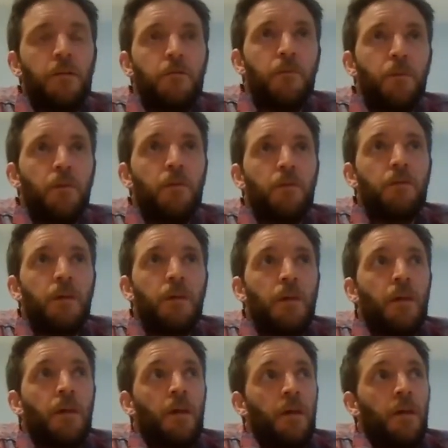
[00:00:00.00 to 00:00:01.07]
I suppose,
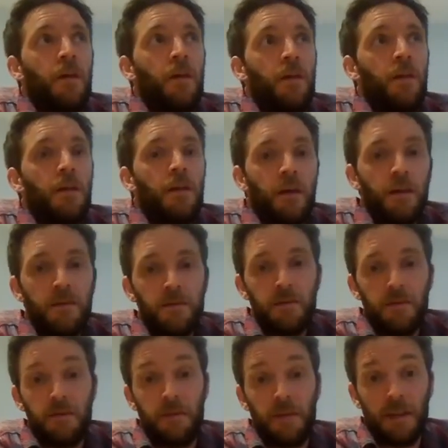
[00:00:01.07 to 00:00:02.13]
like, I
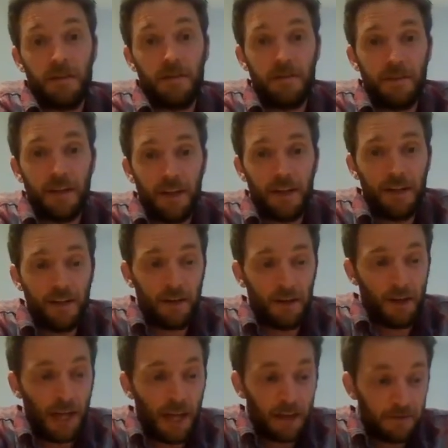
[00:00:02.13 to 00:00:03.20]
just actually started
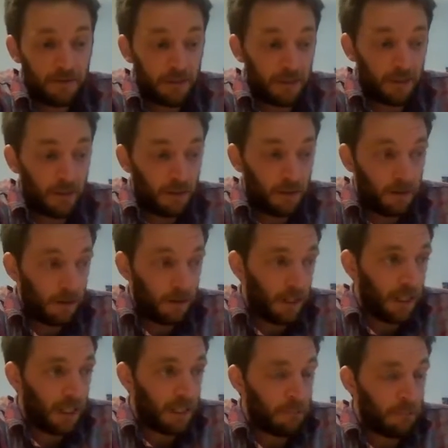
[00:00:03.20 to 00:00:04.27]
here last year,
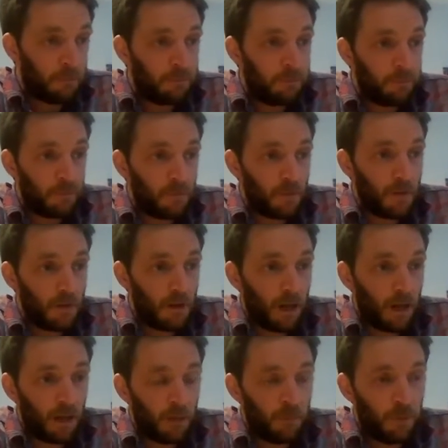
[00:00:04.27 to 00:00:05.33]
and
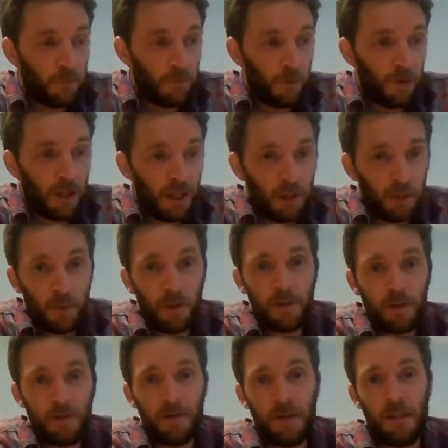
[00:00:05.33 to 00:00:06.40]
before that I
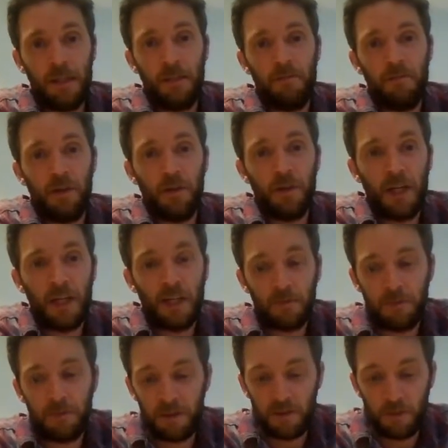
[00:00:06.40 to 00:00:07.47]
worked on an
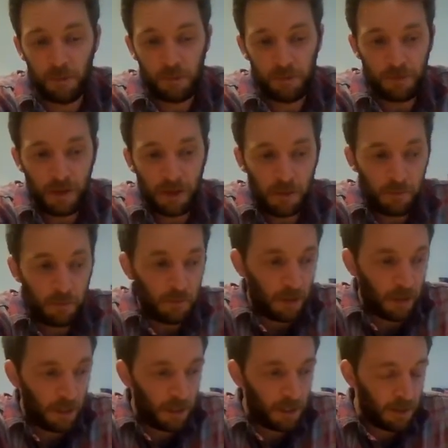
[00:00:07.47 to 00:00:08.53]
organic vegetable farm.
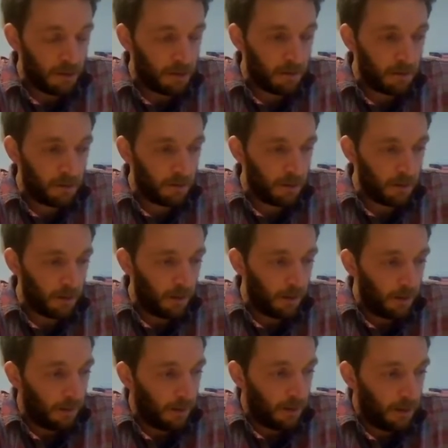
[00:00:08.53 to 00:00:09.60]
And
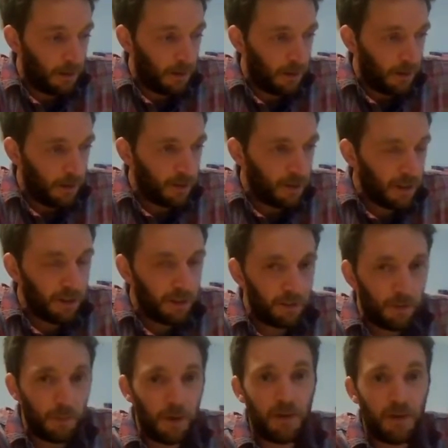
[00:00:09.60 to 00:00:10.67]
I think,
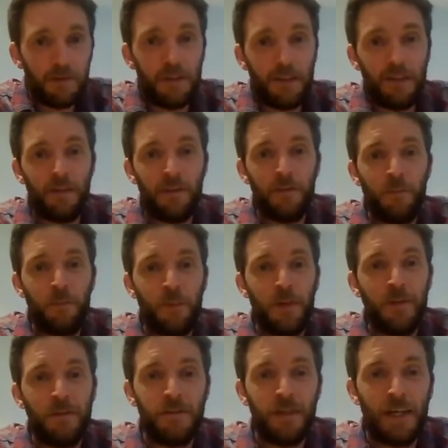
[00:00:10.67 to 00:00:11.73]
to be honest, I think that the
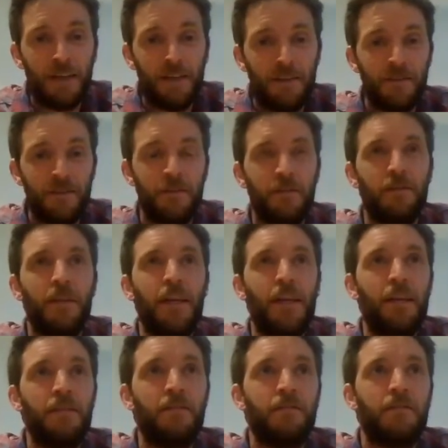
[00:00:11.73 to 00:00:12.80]
biggest challenge
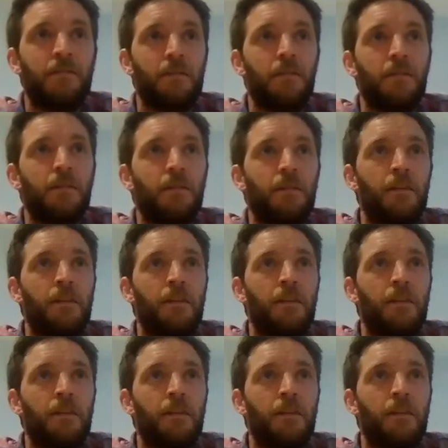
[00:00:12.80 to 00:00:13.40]
is